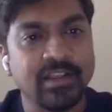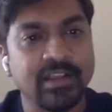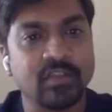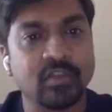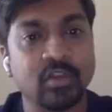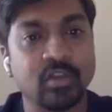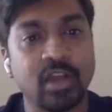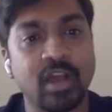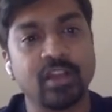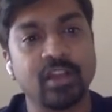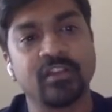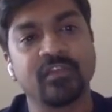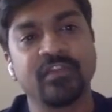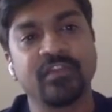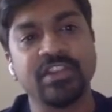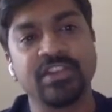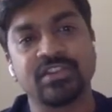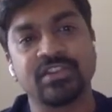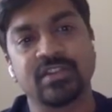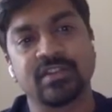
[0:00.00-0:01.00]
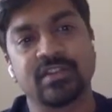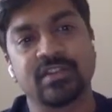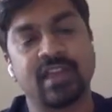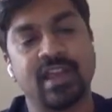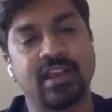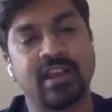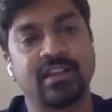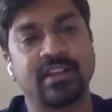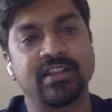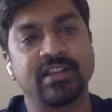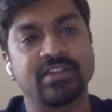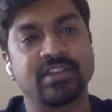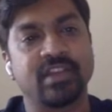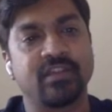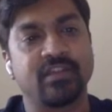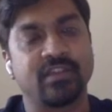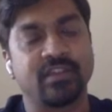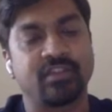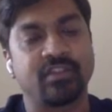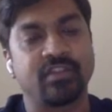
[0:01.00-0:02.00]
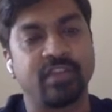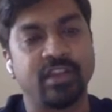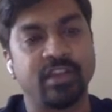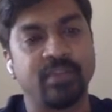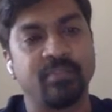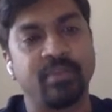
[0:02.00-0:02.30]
So other features that HDFS really